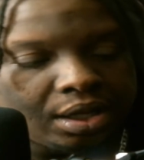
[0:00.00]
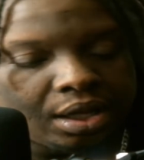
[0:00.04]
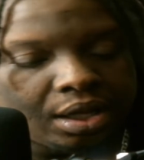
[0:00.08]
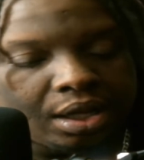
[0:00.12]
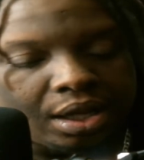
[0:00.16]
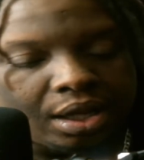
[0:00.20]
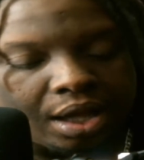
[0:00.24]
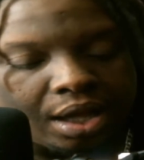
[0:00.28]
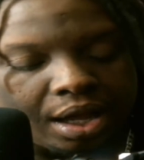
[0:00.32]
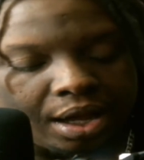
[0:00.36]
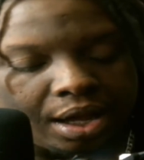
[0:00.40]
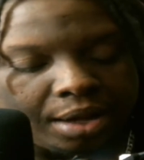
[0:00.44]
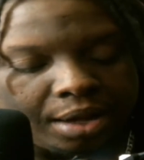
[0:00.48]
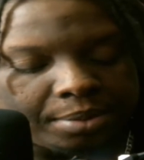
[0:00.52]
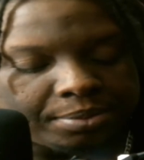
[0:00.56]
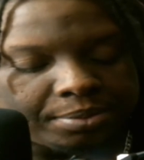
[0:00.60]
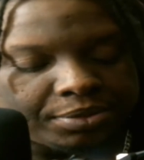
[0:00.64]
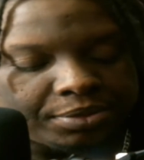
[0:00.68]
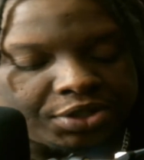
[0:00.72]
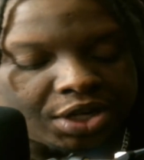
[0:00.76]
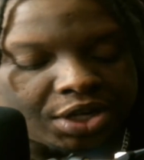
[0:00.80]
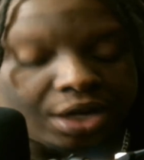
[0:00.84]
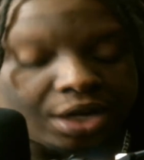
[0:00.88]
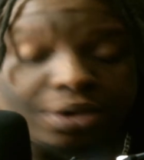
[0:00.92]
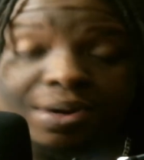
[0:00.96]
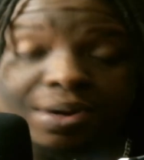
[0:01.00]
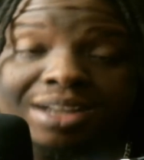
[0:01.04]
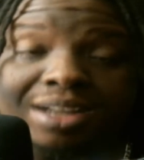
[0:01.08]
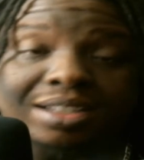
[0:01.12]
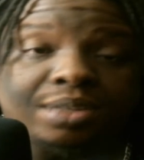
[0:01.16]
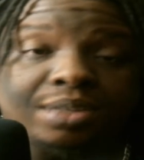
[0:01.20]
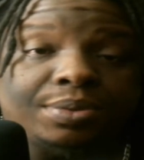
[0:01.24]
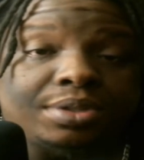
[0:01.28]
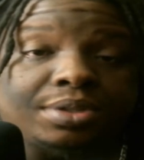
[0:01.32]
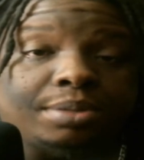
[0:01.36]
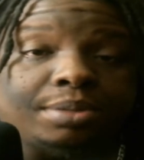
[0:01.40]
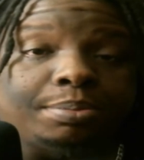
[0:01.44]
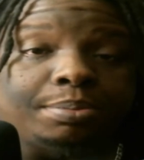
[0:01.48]
Chuck
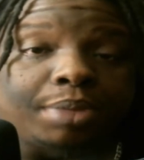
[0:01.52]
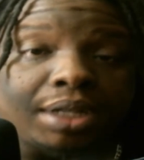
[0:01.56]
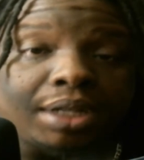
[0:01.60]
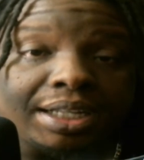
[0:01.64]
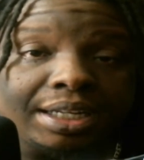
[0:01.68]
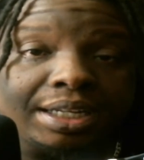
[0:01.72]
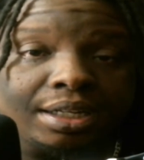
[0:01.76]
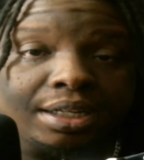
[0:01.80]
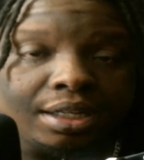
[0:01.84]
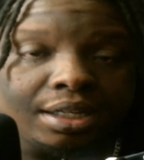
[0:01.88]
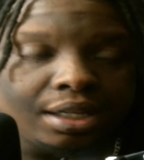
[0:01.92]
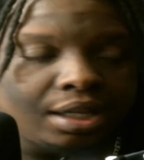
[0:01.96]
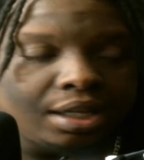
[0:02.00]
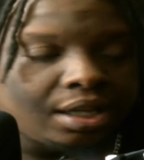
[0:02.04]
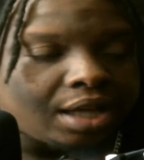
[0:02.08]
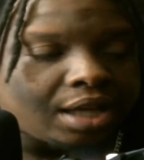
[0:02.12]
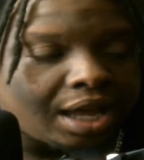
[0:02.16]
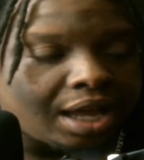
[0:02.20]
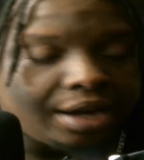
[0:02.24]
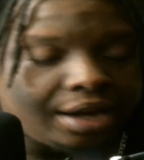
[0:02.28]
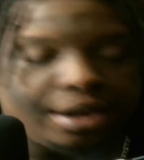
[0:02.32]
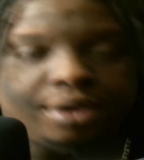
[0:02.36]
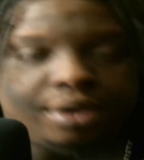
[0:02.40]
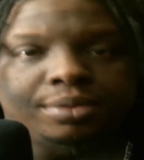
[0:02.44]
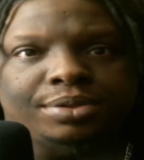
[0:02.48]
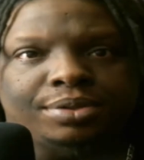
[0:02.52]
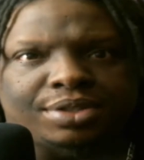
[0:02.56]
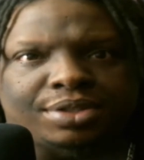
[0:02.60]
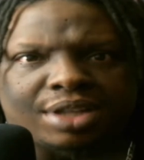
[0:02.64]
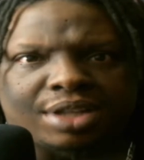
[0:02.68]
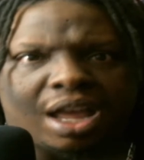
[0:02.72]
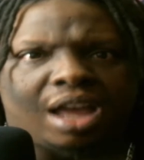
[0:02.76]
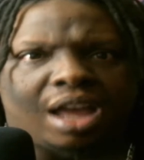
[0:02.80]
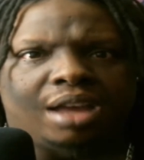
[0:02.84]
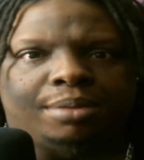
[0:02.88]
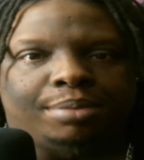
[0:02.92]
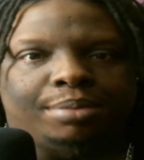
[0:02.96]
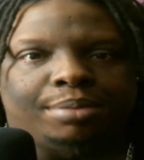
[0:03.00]
Cranston was the bully. I know.
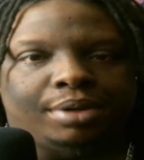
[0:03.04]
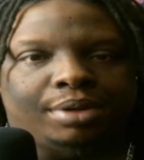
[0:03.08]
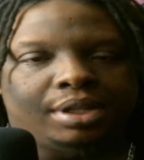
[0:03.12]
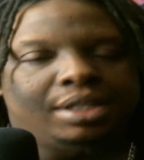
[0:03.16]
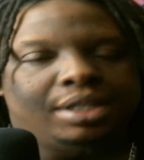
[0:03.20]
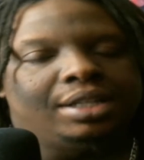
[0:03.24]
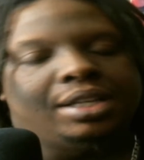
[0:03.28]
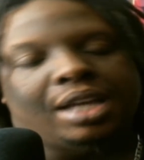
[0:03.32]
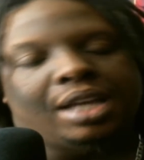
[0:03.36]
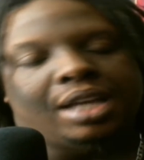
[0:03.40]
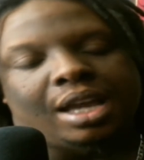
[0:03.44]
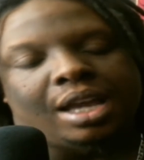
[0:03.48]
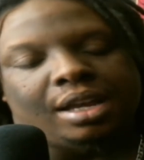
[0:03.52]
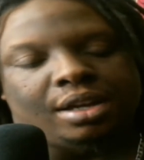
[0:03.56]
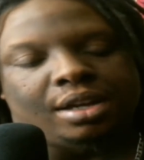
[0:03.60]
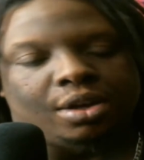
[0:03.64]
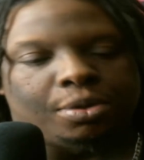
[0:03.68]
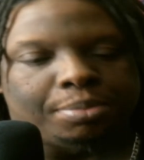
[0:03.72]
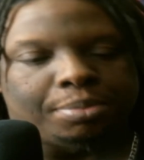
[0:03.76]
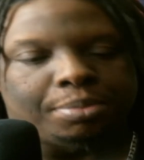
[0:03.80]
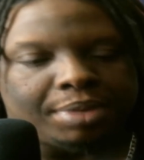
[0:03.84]
Skye, a bully? Yeah, I know.